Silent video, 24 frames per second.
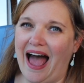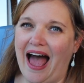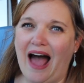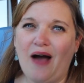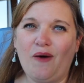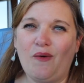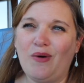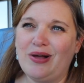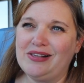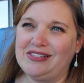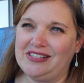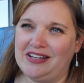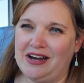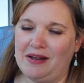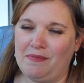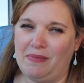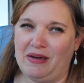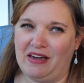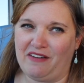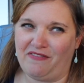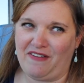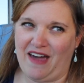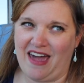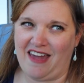I wasn't a
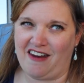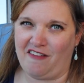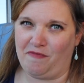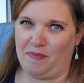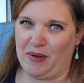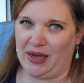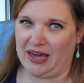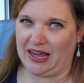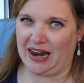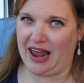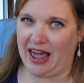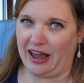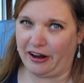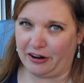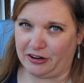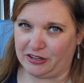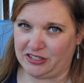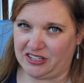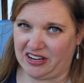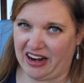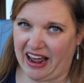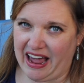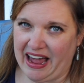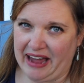big fan of pig and anchor
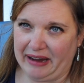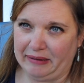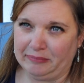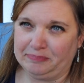today.